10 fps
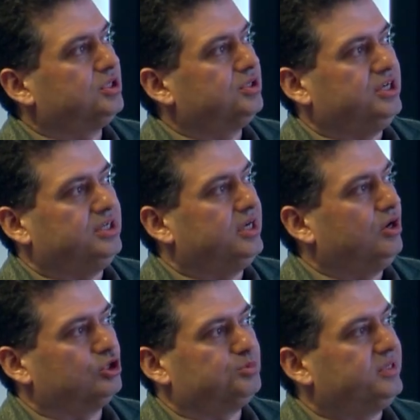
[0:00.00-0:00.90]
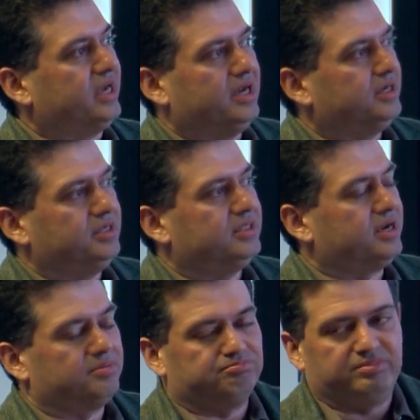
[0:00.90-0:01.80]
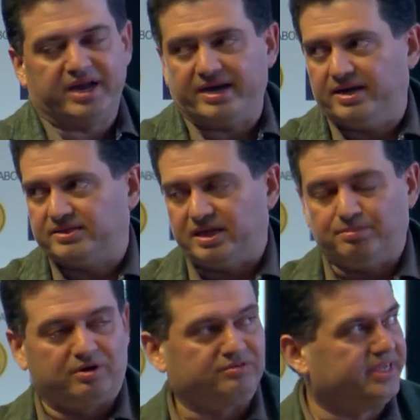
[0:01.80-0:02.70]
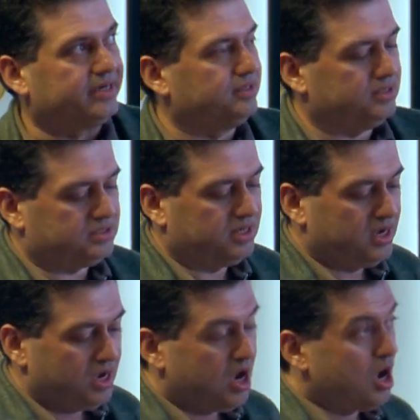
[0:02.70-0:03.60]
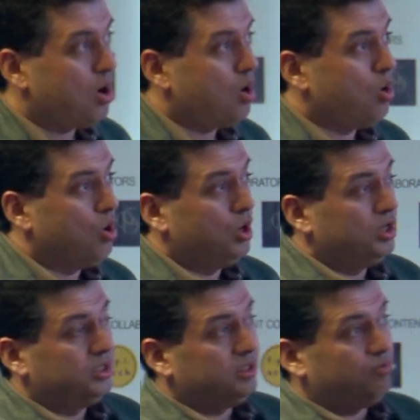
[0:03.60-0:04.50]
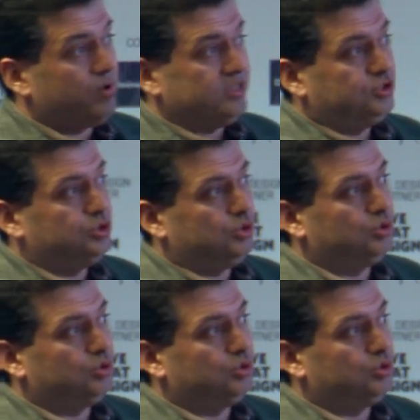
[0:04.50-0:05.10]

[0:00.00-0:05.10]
retail, hospitality, there are endless number of sectors. Once you know